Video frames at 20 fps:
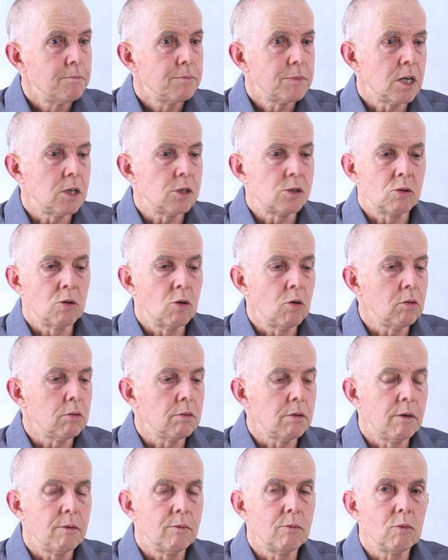Those are
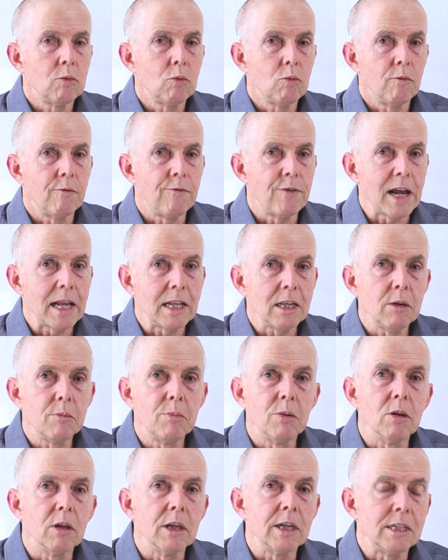all
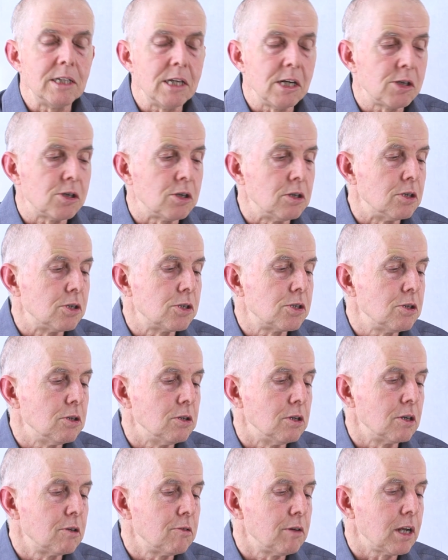valuable additions to
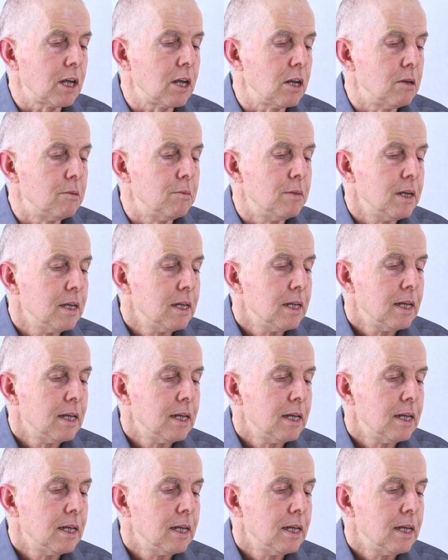the curriculum.